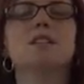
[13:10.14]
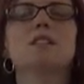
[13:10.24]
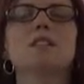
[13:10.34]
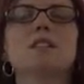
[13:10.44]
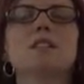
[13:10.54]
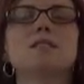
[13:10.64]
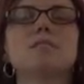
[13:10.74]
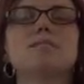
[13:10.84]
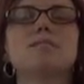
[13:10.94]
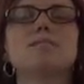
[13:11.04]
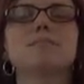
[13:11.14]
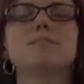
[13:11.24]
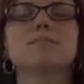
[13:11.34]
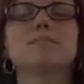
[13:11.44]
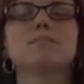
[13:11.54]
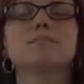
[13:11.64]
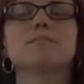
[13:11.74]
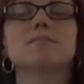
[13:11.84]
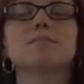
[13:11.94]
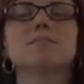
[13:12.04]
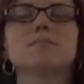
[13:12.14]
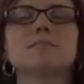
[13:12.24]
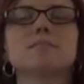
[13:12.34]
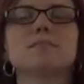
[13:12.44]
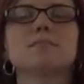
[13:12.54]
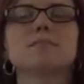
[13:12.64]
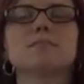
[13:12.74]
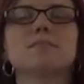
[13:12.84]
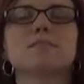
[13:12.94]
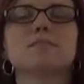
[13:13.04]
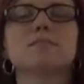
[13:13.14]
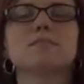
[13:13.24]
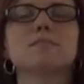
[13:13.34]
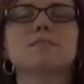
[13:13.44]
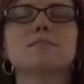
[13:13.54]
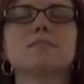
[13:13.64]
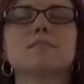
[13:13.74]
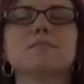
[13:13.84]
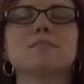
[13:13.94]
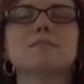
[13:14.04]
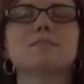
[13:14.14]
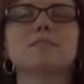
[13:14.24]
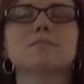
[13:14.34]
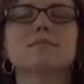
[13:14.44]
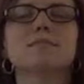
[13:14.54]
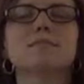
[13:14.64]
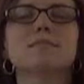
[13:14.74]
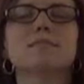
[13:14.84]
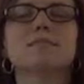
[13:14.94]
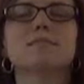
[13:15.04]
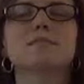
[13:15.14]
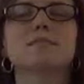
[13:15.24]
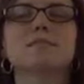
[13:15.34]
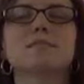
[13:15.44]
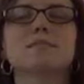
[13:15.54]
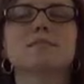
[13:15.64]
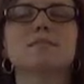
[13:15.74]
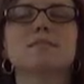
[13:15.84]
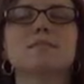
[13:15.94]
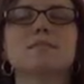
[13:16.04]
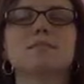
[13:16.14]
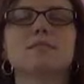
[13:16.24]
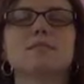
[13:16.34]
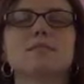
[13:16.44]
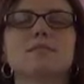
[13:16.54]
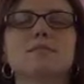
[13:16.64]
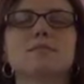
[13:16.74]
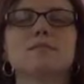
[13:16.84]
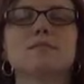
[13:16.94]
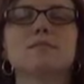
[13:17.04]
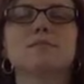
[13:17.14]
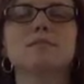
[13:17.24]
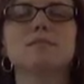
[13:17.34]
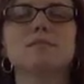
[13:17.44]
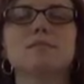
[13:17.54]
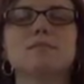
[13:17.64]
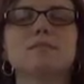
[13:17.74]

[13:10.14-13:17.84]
(silence)